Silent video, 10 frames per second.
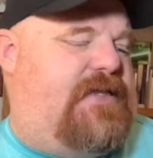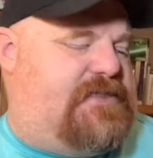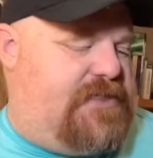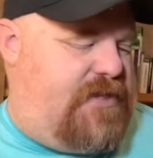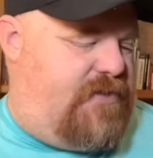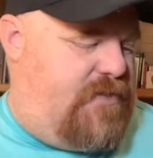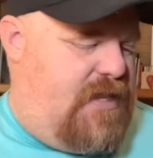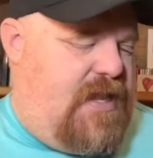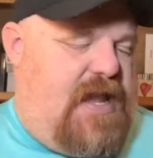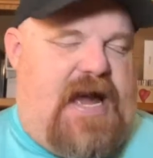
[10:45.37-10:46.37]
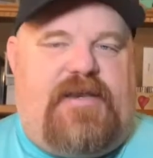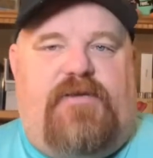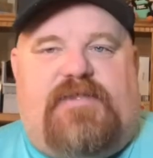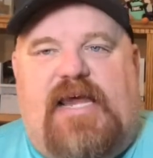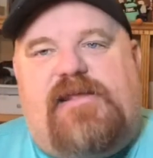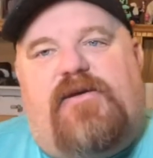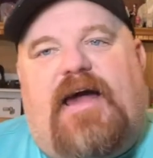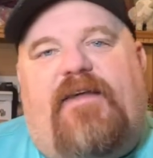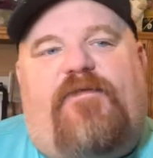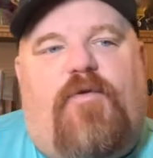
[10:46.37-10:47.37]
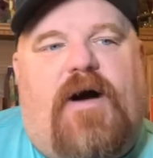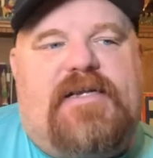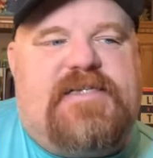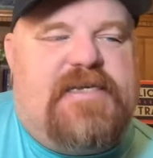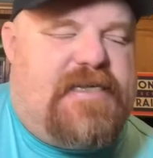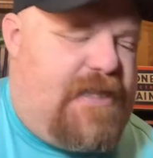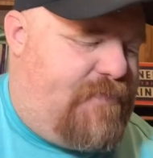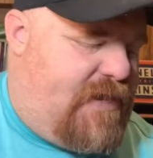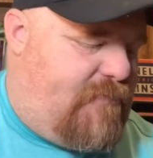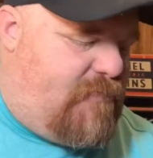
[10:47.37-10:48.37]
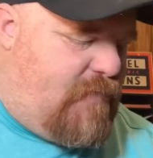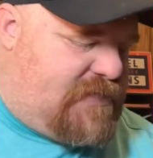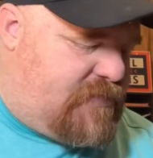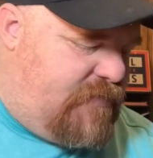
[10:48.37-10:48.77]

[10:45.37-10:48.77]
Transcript: So I do thank you guys for watching and keeping up with what's going